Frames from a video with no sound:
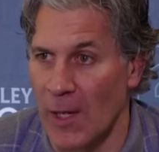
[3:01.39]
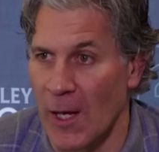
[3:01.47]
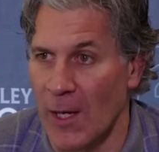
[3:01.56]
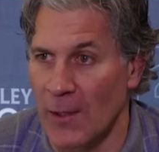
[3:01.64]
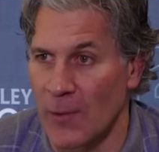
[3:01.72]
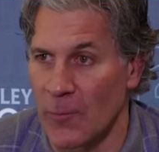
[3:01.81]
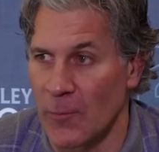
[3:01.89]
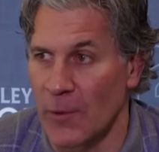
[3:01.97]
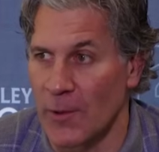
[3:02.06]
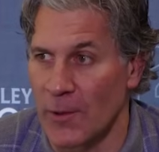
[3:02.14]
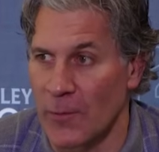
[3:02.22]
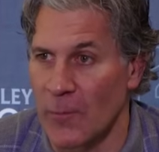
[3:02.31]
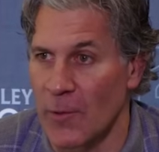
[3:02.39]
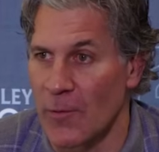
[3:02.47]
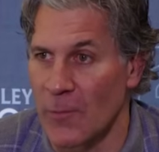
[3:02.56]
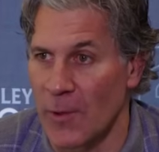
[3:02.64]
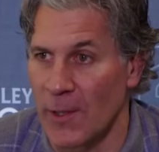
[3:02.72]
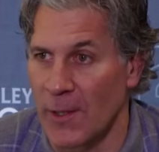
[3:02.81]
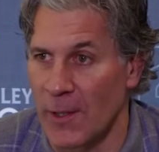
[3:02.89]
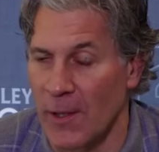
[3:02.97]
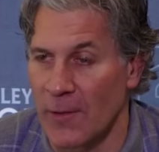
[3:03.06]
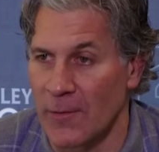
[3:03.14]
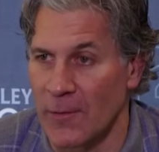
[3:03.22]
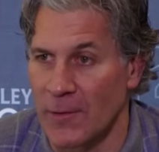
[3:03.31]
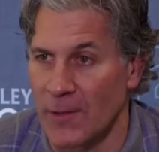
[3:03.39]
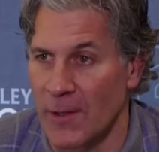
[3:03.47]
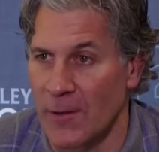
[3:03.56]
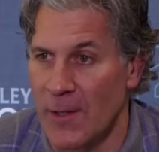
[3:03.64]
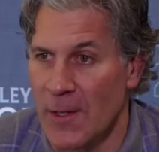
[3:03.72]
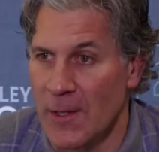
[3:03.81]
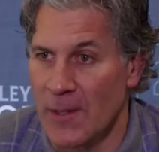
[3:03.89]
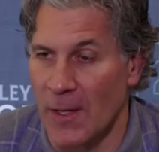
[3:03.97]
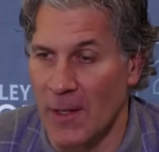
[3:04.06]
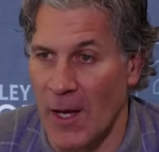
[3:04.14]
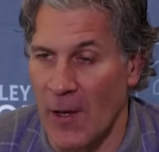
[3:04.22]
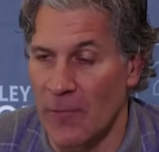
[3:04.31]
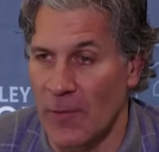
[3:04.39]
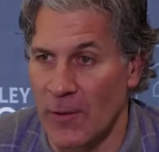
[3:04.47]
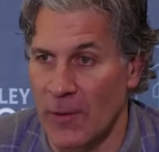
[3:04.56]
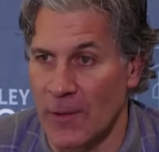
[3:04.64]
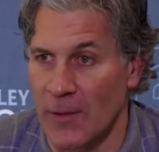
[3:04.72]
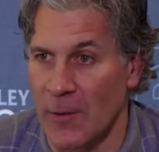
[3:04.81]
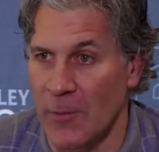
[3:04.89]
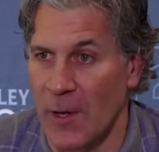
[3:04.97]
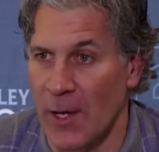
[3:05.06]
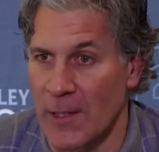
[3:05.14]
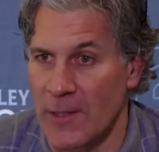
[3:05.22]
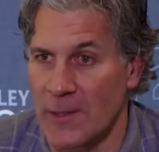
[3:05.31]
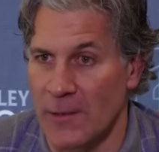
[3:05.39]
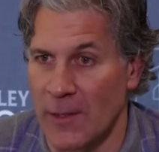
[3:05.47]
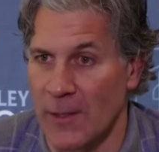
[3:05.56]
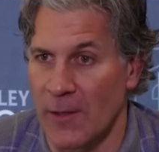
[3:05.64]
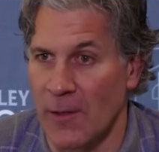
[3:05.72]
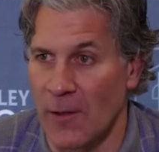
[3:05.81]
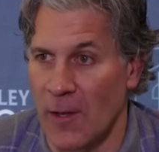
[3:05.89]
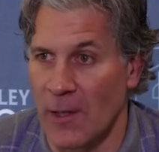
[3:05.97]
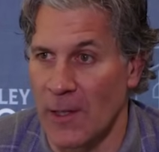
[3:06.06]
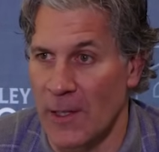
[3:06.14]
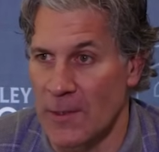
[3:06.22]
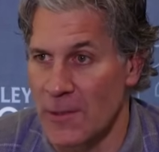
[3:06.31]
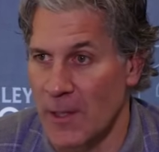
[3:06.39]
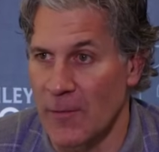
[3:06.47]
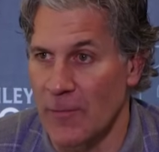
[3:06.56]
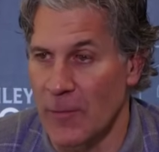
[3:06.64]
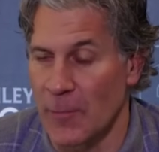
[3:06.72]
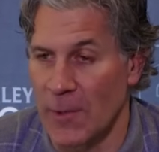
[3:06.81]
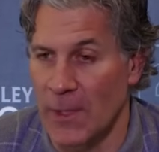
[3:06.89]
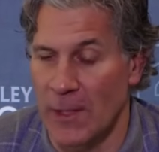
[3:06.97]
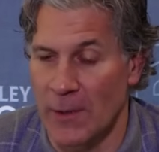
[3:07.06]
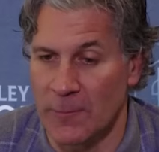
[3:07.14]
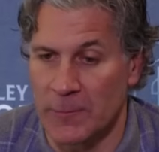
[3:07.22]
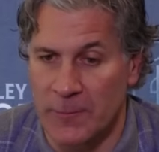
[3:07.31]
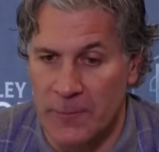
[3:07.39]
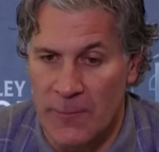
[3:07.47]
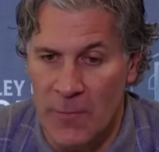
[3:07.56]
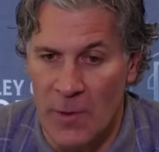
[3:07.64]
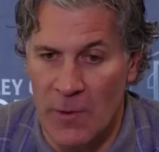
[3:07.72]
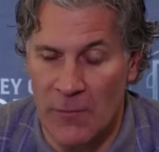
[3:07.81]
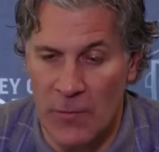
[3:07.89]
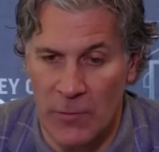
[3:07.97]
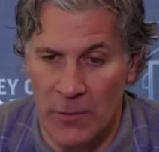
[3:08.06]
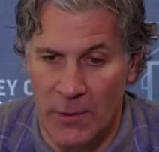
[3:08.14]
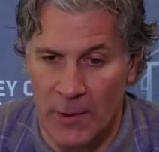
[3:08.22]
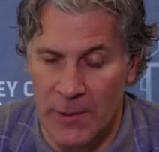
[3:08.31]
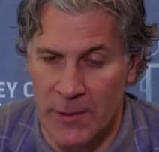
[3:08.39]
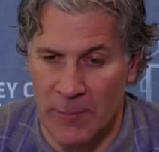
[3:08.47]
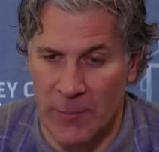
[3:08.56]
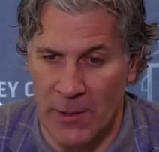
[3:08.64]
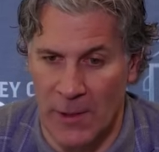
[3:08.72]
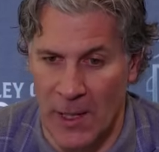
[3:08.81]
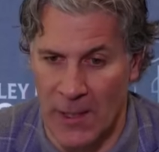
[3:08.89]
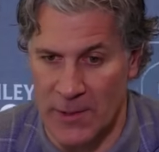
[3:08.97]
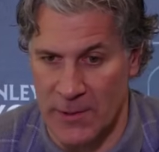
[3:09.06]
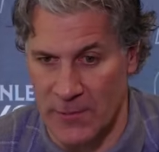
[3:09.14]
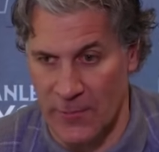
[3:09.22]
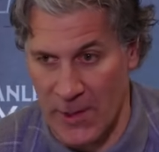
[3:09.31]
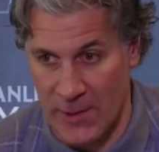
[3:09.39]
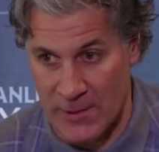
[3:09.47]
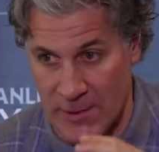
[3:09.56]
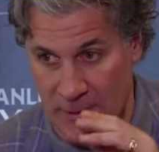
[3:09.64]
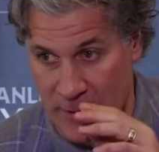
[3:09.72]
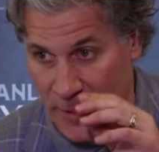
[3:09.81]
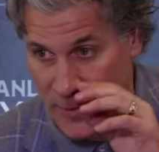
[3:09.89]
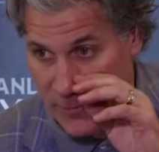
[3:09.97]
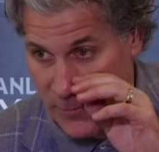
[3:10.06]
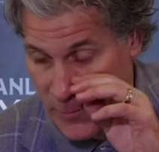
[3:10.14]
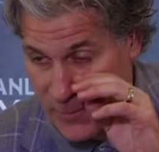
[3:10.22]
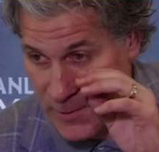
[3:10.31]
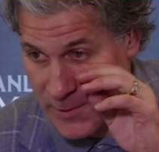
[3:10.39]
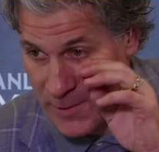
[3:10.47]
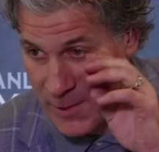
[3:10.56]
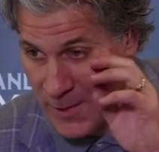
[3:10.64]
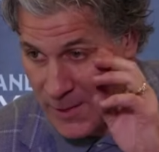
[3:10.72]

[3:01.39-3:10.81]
line and working with one another. And I felt like they were isolated a lot last night for me. And if you look at some of the lines that have had success for us